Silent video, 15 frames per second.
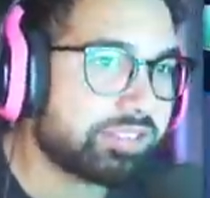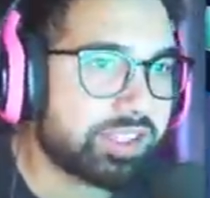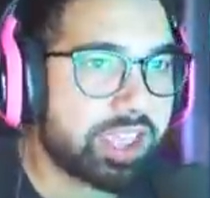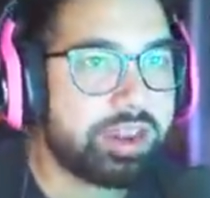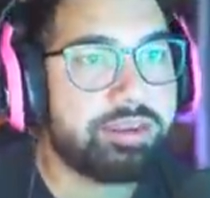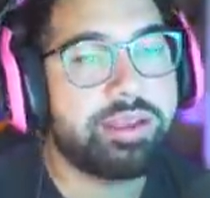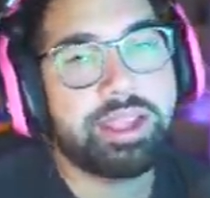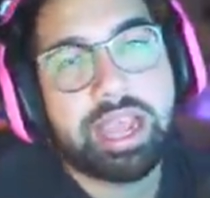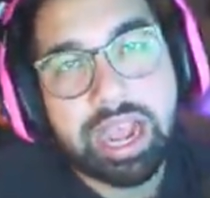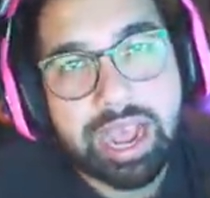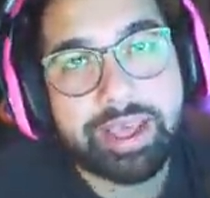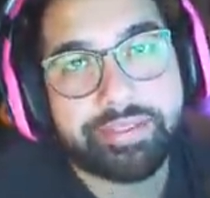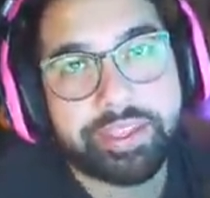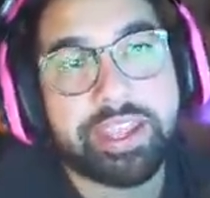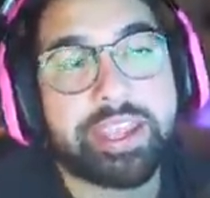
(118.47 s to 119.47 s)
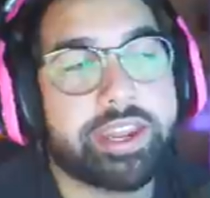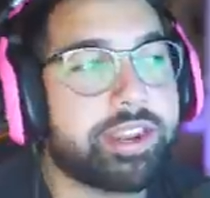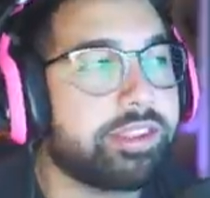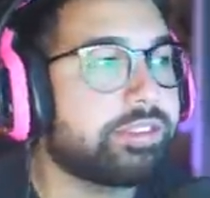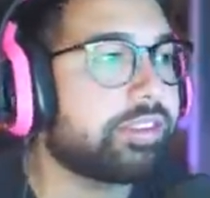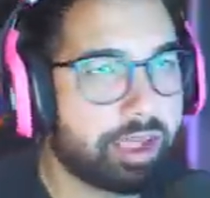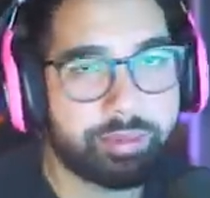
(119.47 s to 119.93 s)
skin, I think it
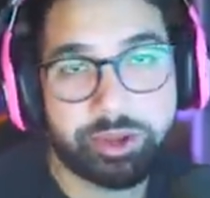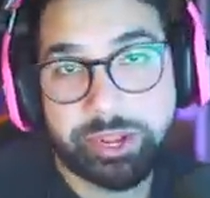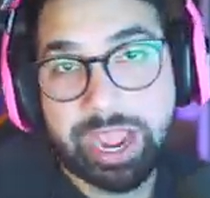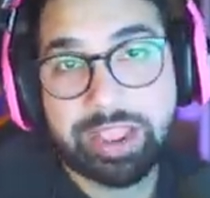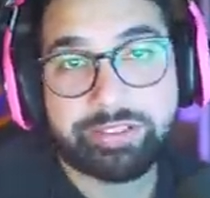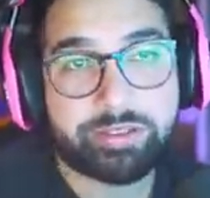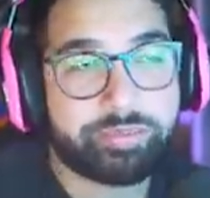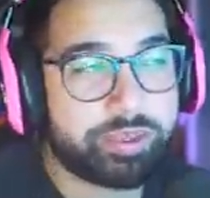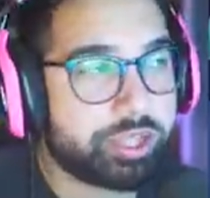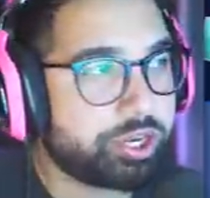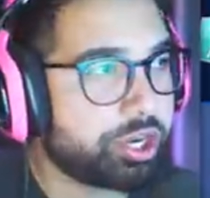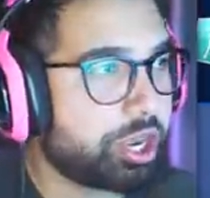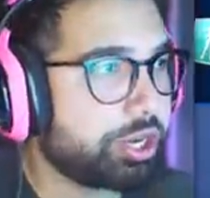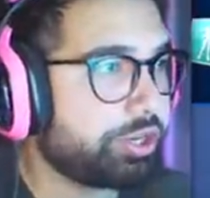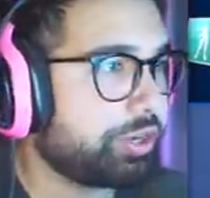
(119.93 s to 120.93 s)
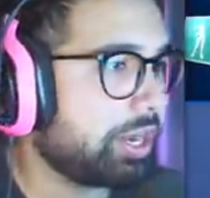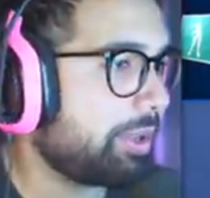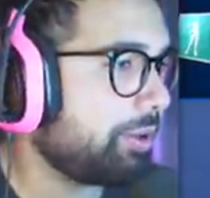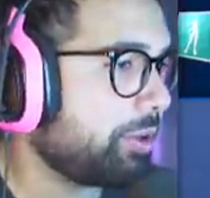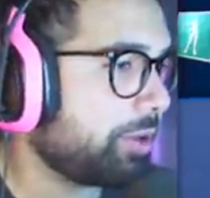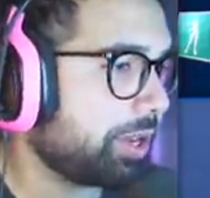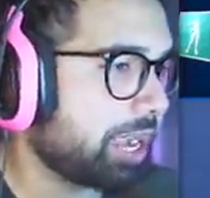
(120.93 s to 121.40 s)
is. I mean, you guys could be the judge. You let
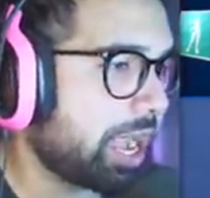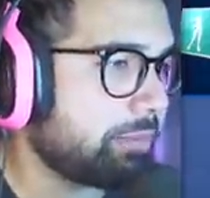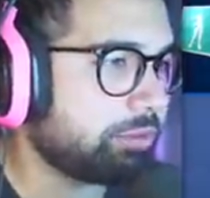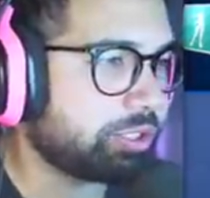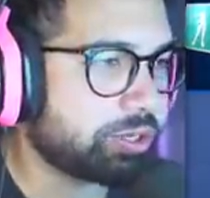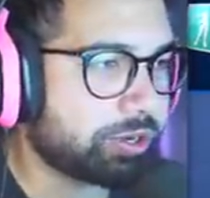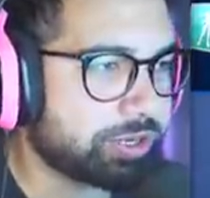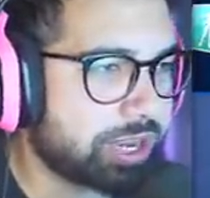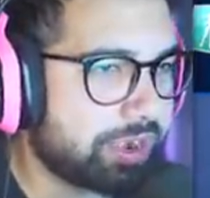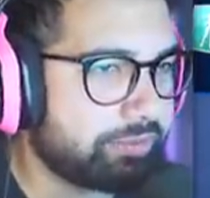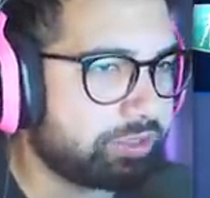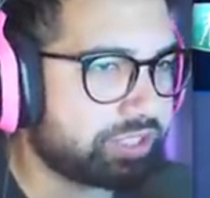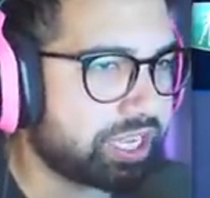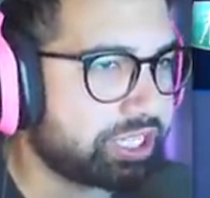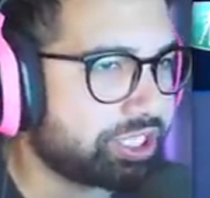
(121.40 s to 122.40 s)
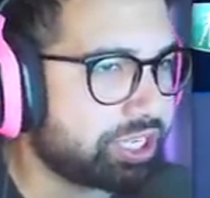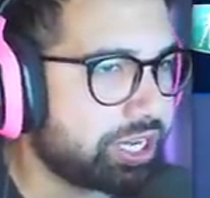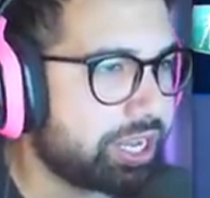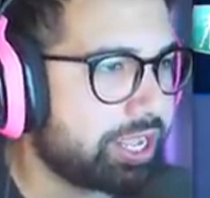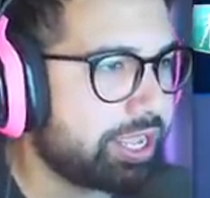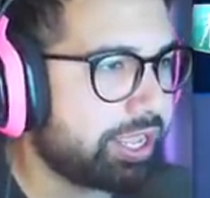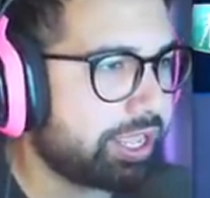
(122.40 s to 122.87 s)
me know in the comments, start a conversation,
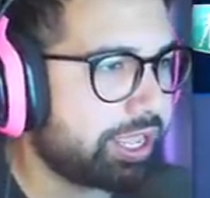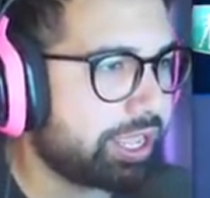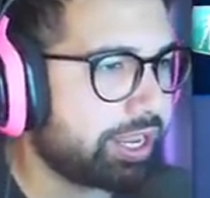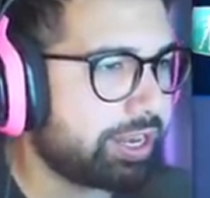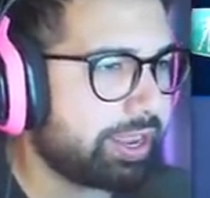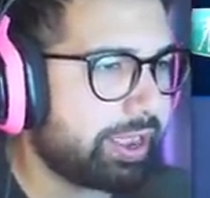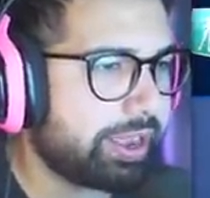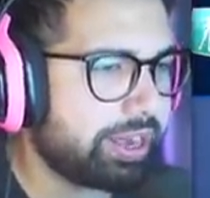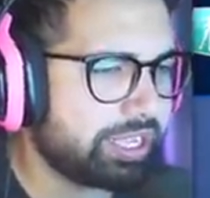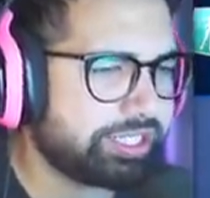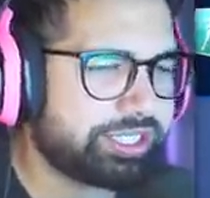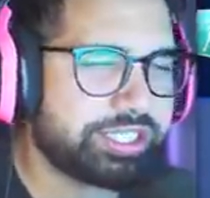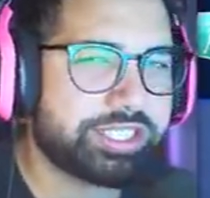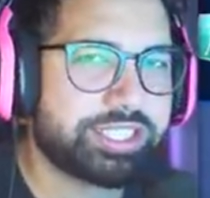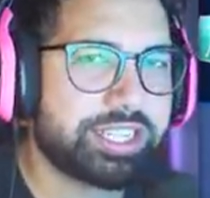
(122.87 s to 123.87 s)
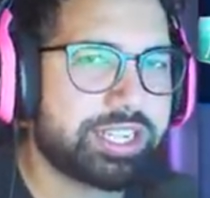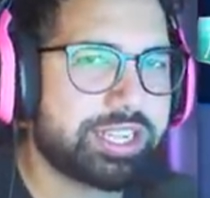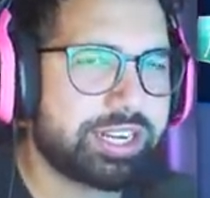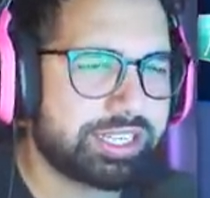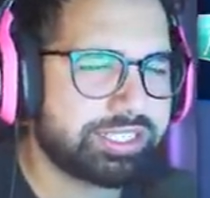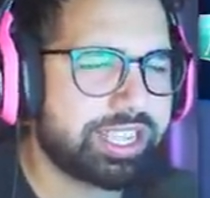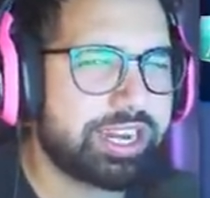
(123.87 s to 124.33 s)
and uh, let's just, uh,
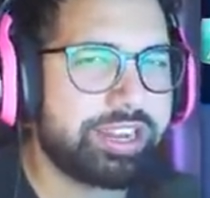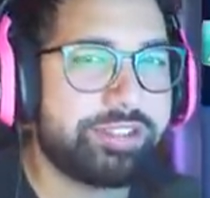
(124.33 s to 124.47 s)
let's get